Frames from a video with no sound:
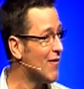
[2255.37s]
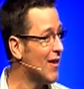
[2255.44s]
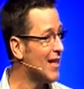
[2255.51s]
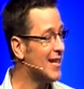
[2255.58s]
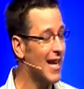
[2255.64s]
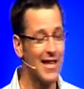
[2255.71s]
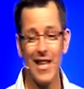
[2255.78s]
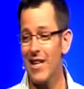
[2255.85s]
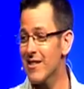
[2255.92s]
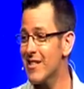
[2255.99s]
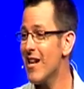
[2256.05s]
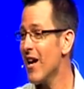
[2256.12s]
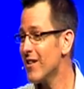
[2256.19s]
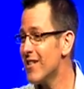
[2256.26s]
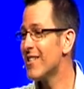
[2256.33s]
and that's
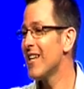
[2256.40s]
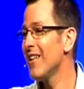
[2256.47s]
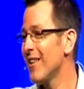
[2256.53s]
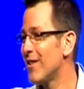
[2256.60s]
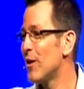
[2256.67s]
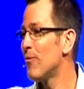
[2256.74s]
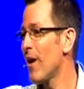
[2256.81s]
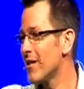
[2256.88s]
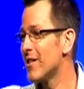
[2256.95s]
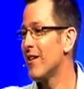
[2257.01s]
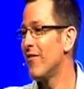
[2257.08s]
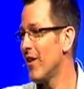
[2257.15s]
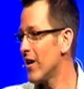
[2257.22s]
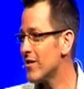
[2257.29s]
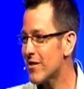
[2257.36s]
not to say that the rest
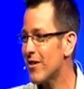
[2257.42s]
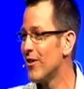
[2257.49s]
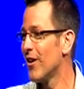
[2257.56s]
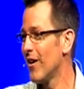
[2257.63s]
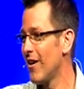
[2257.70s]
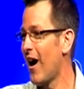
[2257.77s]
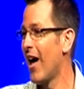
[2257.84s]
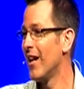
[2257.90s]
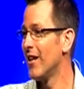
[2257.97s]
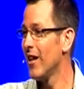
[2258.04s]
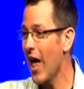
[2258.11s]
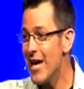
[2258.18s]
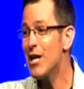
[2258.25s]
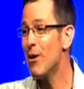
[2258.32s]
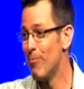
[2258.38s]
of us are not
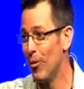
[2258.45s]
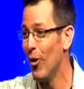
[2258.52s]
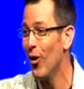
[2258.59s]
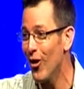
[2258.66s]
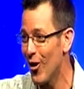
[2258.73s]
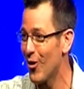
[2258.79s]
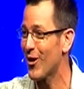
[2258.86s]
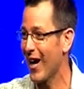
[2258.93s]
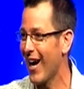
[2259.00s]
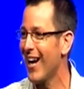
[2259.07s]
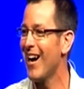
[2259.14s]
likable, okay?